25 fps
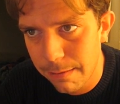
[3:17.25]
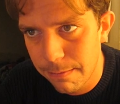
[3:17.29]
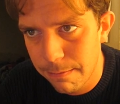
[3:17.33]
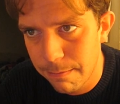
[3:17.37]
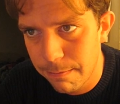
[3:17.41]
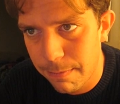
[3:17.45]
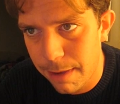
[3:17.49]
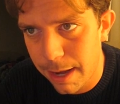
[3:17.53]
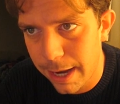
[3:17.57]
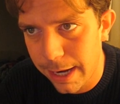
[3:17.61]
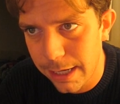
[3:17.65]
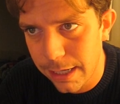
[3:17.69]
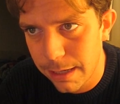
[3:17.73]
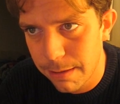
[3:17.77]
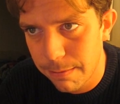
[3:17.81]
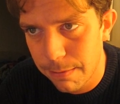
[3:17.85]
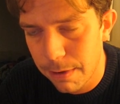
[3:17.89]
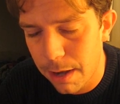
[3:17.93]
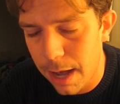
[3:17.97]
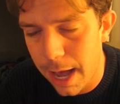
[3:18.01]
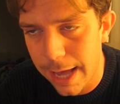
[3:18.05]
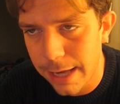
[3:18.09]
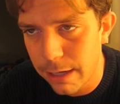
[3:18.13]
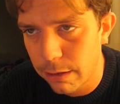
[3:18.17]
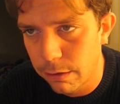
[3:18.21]
Minum
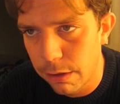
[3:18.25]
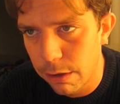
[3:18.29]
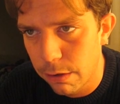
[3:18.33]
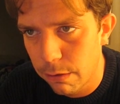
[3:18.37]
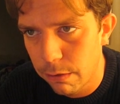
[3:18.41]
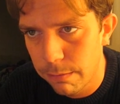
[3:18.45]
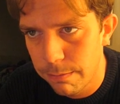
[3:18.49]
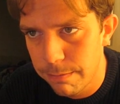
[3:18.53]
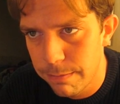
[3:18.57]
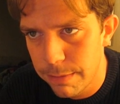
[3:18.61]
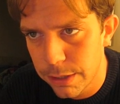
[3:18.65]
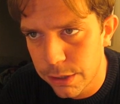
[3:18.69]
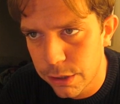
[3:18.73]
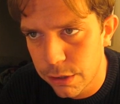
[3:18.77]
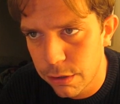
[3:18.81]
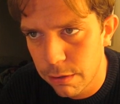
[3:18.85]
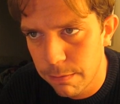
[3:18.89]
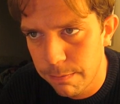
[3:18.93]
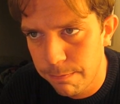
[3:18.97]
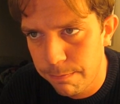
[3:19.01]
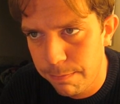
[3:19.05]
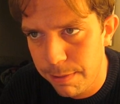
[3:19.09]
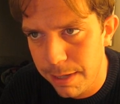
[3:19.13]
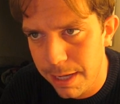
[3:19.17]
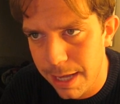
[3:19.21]
I don't know.
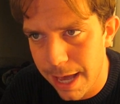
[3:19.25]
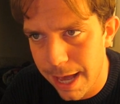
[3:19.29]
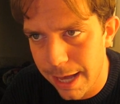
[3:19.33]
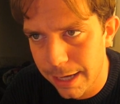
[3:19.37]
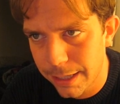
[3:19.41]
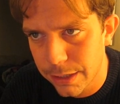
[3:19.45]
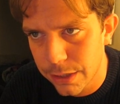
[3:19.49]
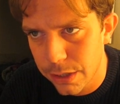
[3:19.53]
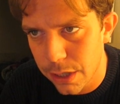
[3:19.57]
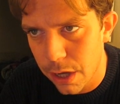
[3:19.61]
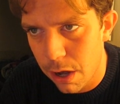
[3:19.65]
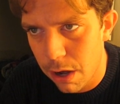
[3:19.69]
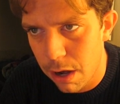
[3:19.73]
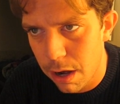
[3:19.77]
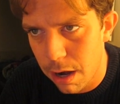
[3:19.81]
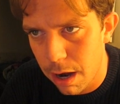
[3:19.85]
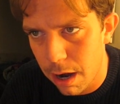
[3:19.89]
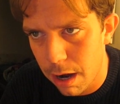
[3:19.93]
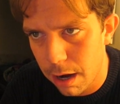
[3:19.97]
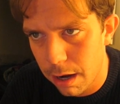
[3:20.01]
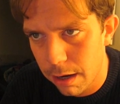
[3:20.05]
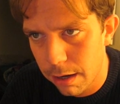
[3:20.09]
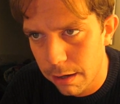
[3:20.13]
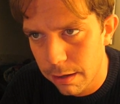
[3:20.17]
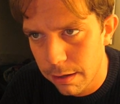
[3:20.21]
Mr.
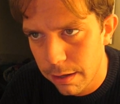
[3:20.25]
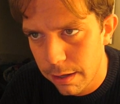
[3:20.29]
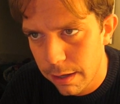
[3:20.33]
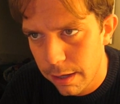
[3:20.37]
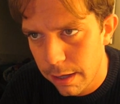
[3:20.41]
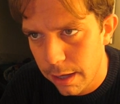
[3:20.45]
BXR.